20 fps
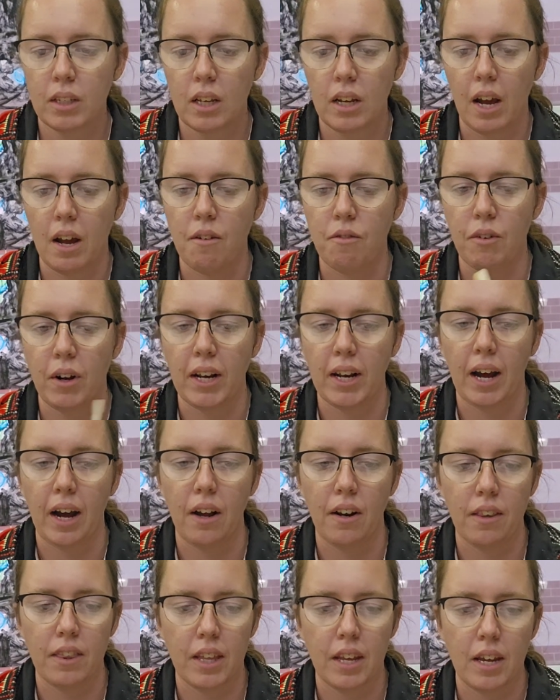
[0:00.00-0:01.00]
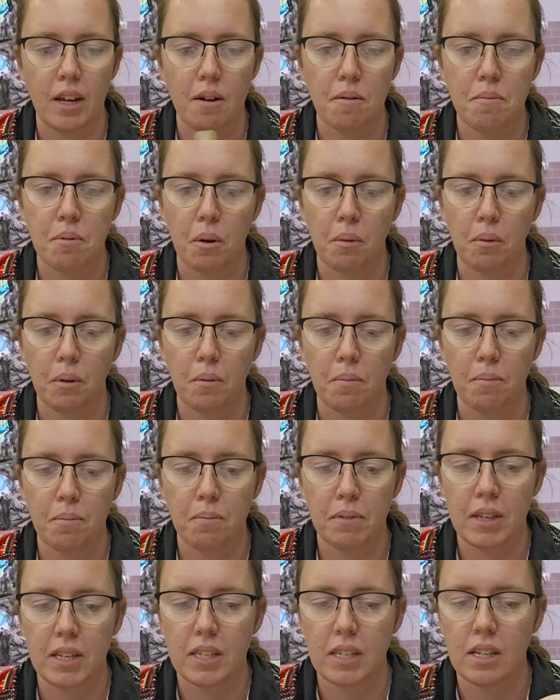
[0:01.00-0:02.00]
and read out the problem.
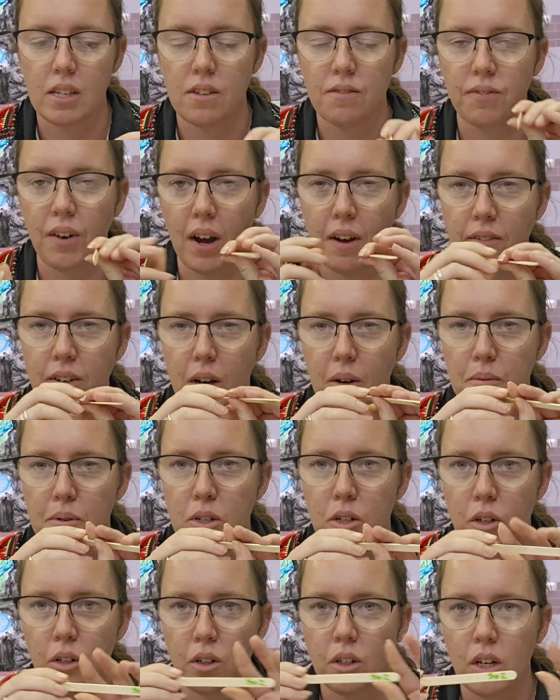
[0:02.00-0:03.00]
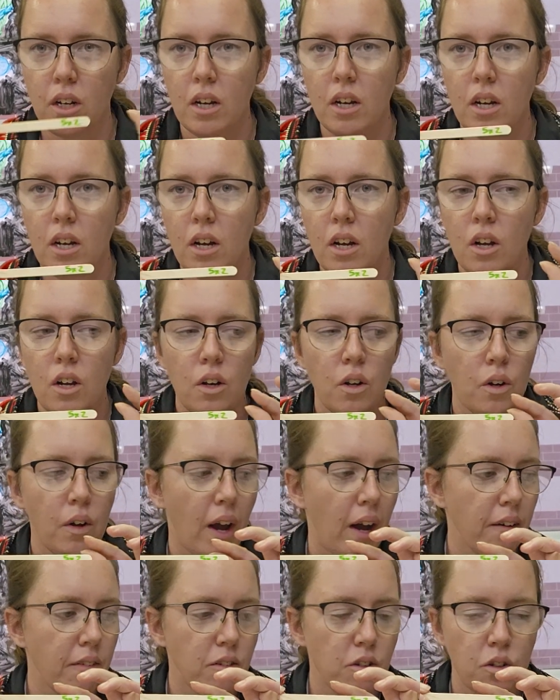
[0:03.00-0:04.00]
This is 5 times 2. You
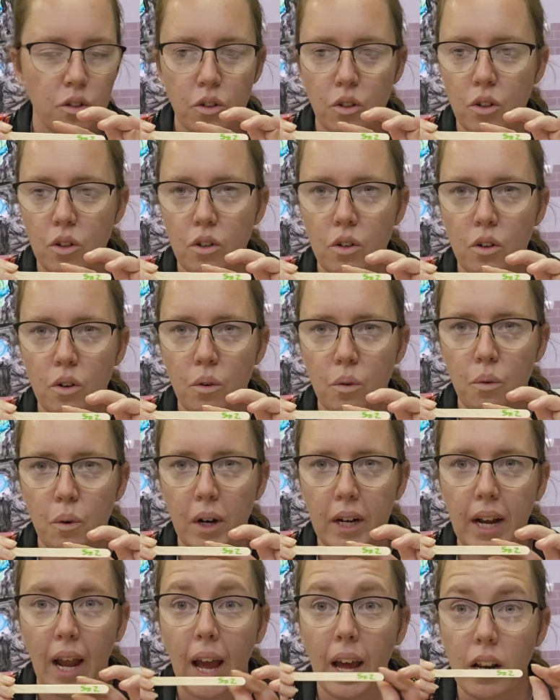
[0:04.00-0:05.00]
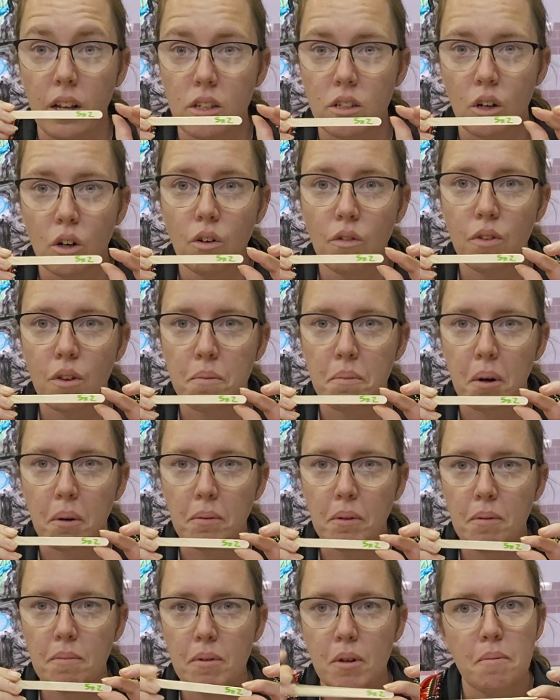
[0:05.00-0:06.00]
have to work out how to solve the
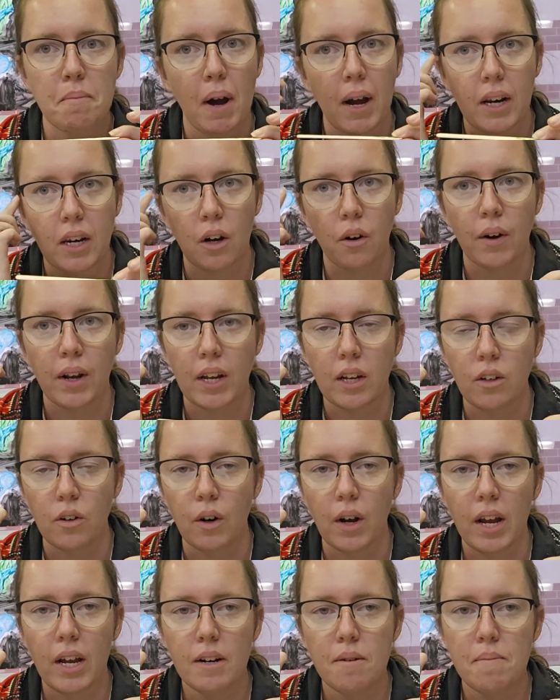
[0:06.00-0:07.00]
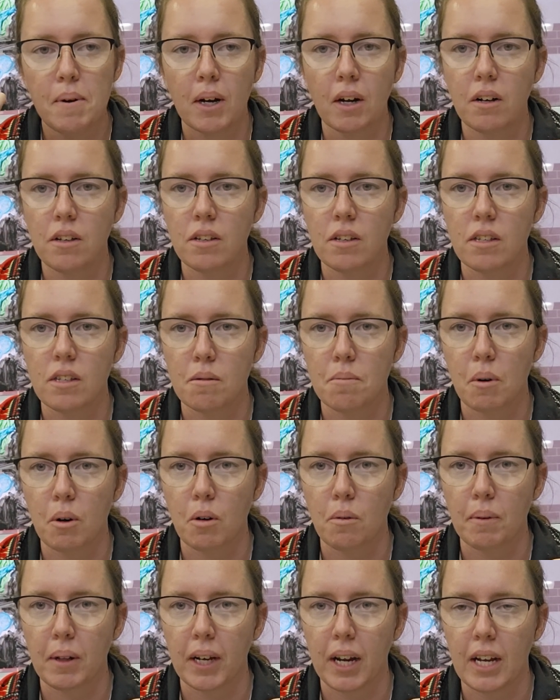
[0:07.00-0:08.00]
problem. You might know it in your head because it's a
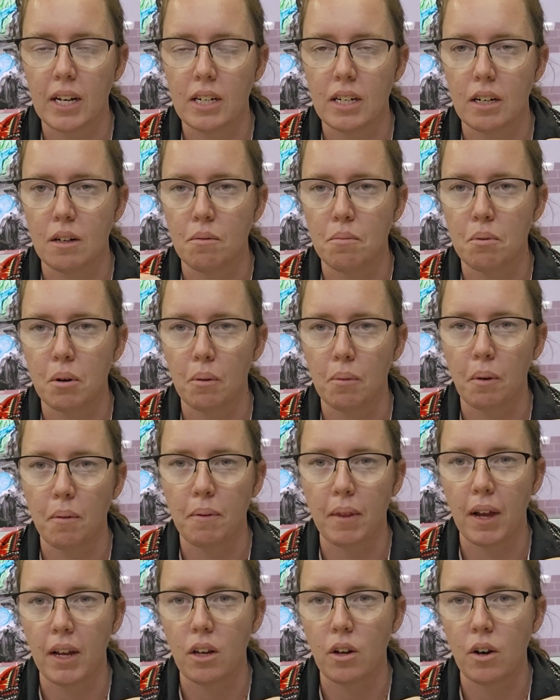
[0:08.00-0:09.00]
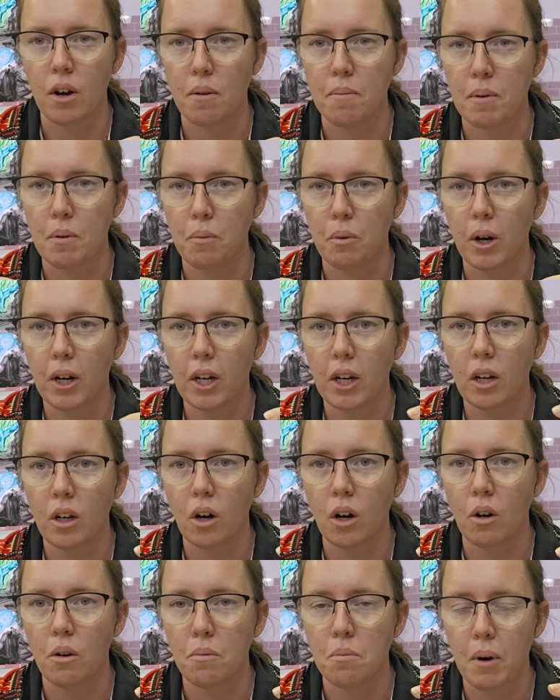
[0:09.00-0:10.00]
multiplication problem that you have been working
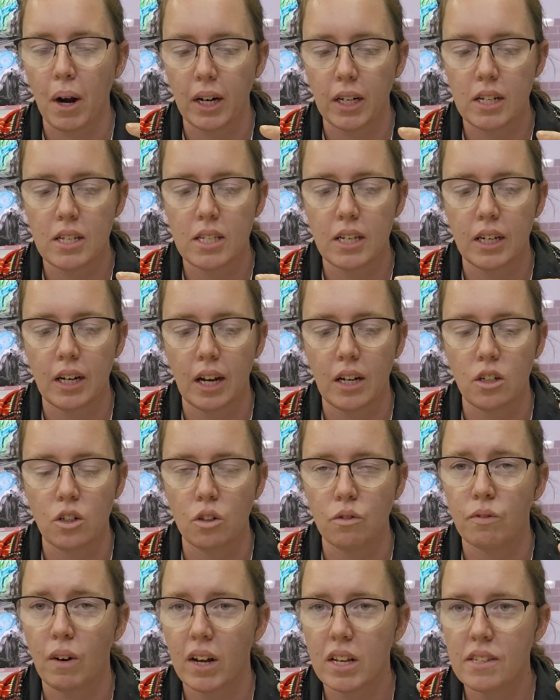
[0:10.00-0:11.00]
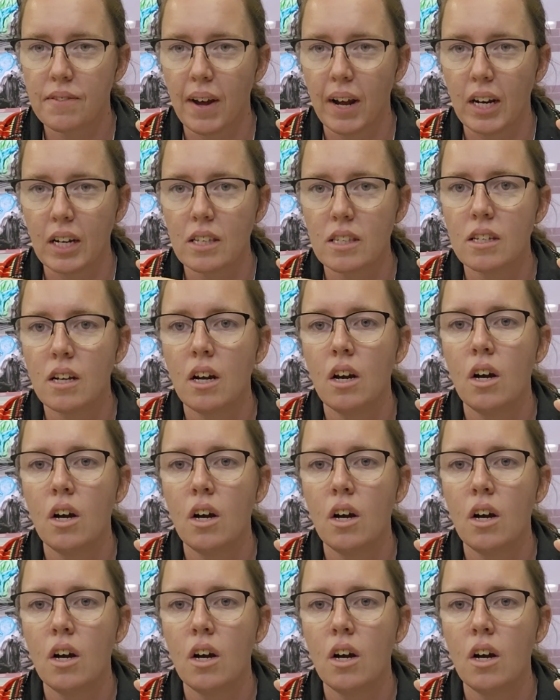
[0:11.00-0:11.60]
on, practicing as your fast facts,